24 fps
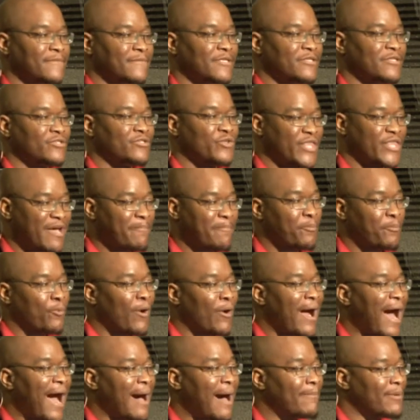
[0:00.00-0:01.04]
So their
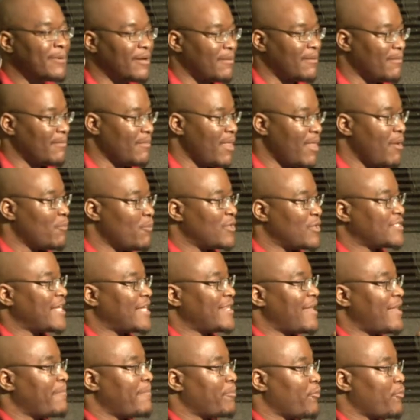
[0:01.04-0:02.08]
problem was that
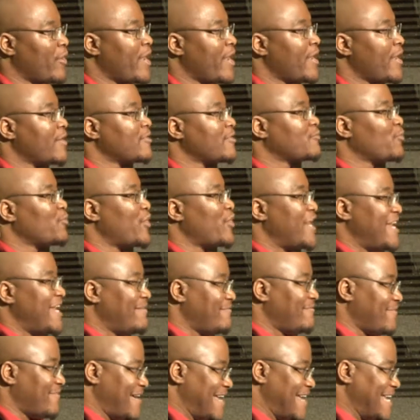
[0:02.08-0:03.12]
their prayers were in
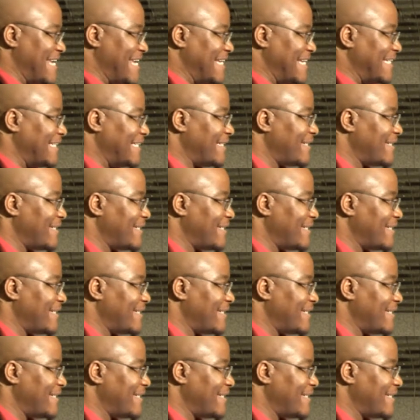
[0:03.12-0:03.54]
vain.